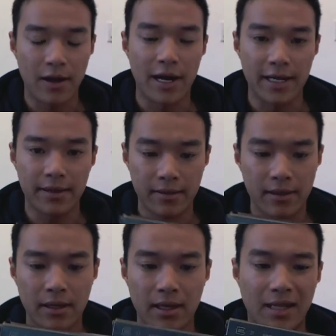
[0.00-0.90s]
Alright,
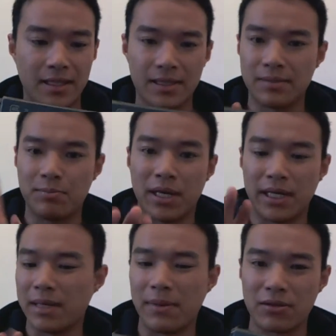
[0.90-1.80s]
got this
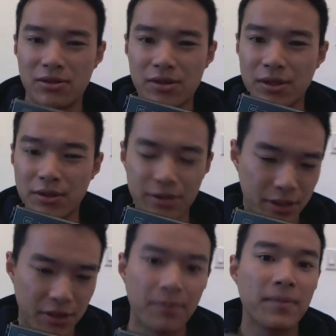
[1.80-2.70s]
buddy about 2 years
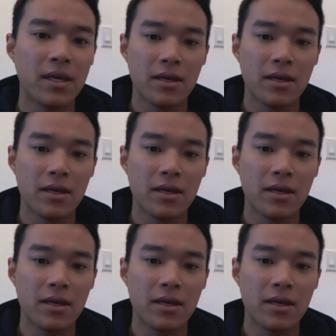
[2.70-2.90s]
ago.